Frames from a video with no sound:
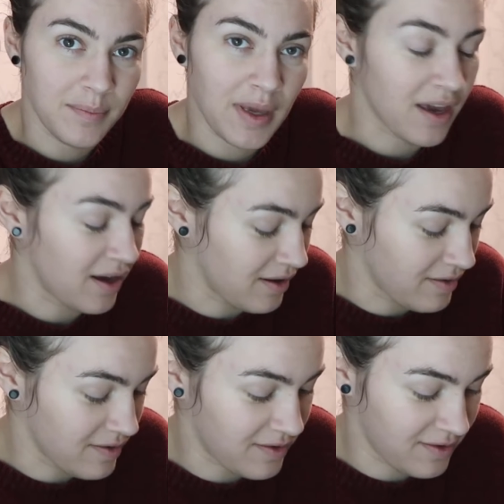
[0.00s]

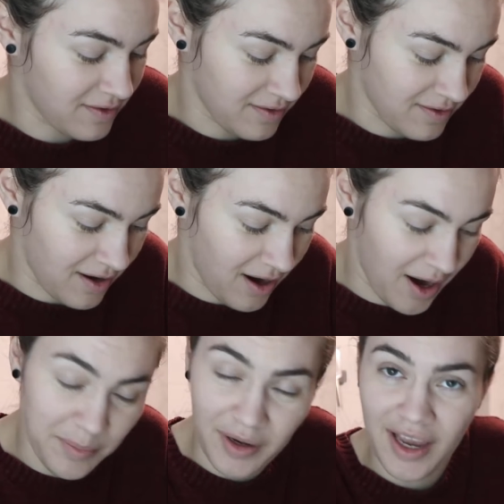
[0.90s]
Because
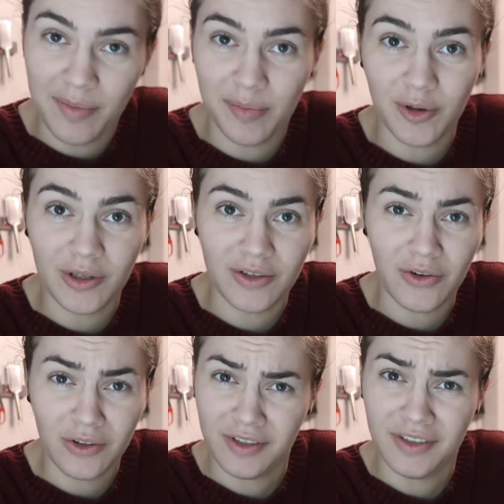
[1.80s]
I'm a capable
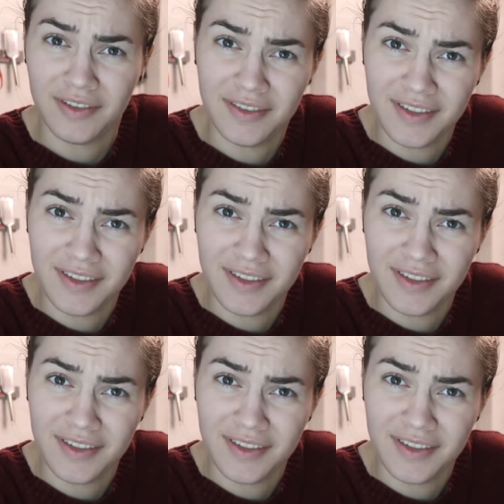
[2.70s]
adult.